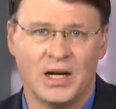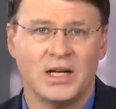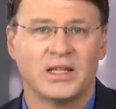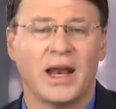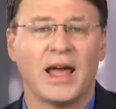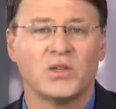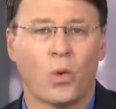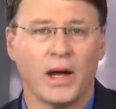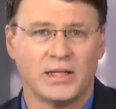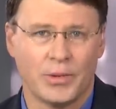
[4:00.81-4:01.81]
Today's
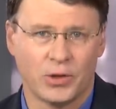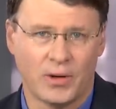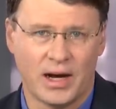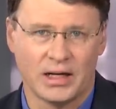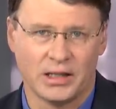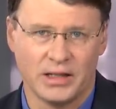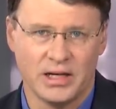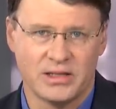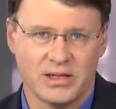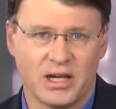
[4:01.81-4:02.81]
white Democratic
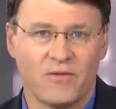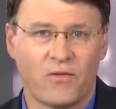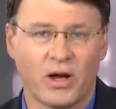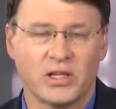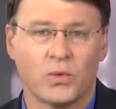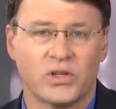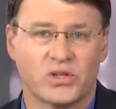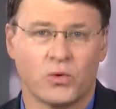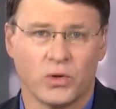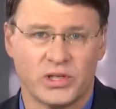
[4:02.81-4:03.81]
elites, confronted with
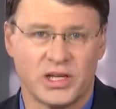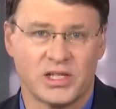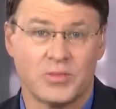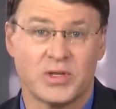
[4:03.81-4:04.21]
school systems